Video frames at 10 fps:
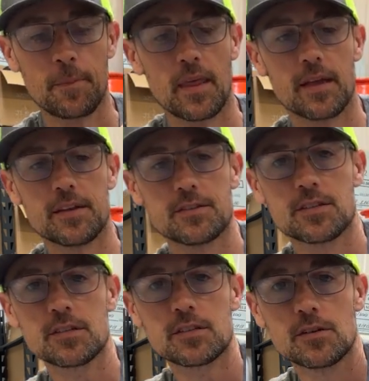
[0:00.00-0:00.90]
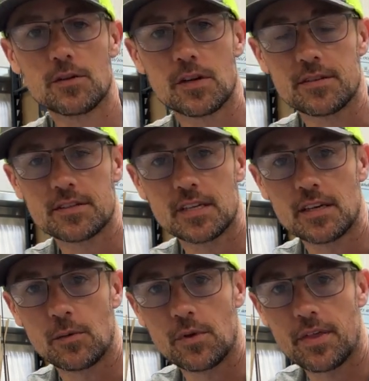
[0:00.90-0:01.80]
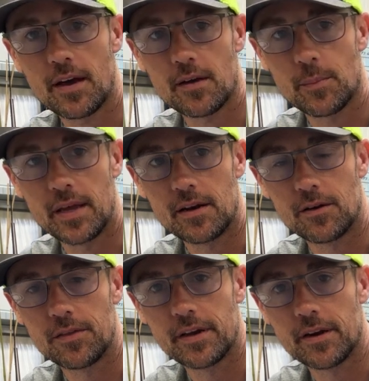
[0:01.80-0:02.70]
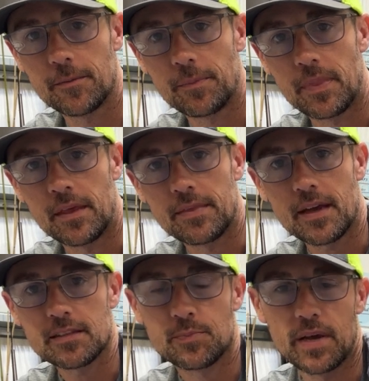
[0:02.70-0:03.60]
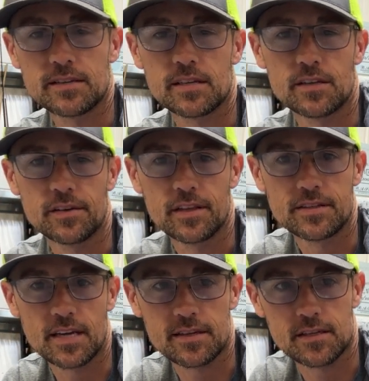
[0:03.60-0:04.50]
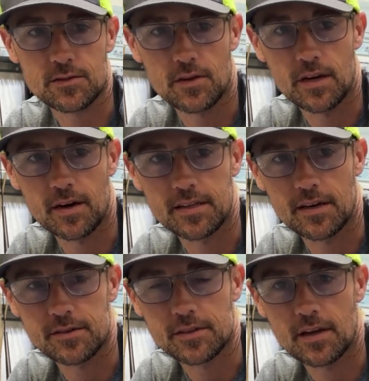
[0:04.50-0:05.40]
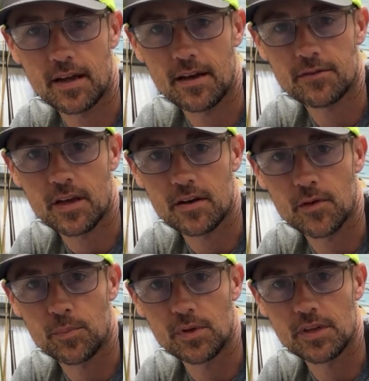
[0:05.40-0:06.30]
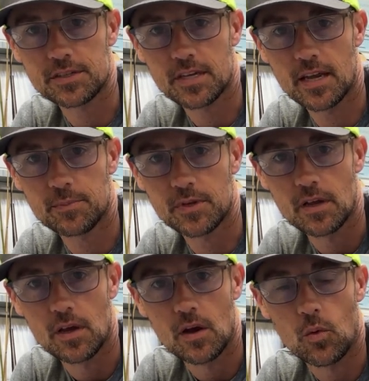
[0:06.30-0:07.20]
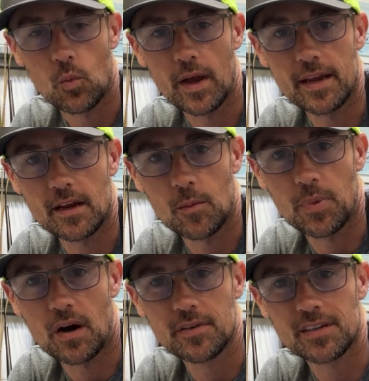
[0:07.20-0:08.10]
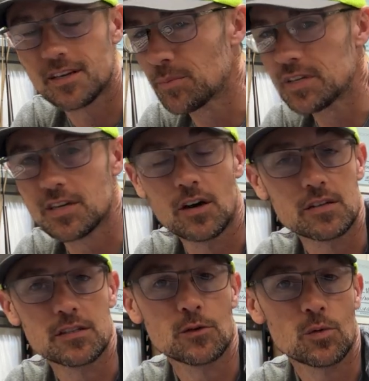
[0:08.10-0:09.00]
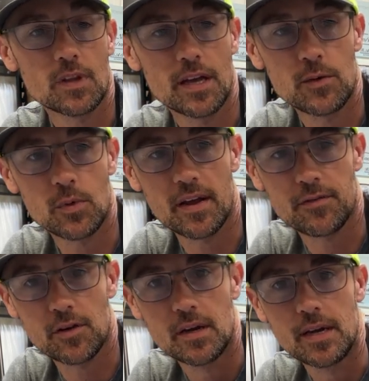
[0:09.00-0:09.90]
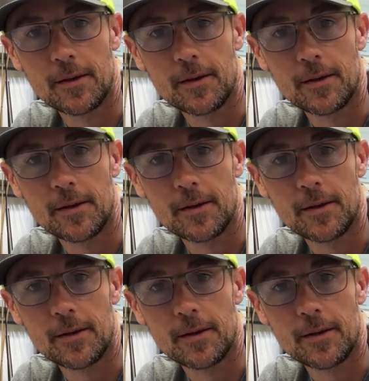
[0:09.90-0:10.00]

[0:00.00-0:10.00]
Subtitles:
And just so you can see it without a bait on there, that's basically the Texas rig right there. It's gonna have kind of a bullet shaped weight above it. It could be tungsten or lead, whatever.